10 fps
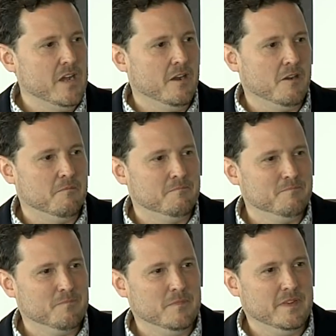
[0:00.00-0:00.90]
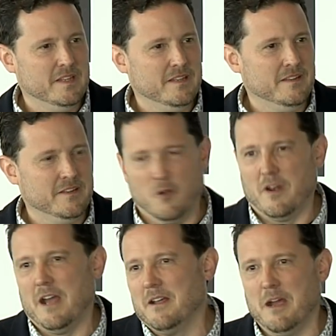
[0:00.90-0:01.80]
and
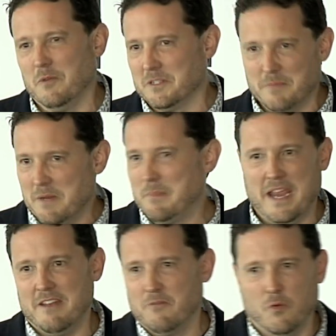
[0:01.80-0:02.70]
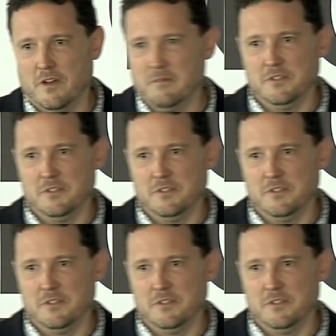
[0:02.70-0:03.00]
I wasn't being paid for it.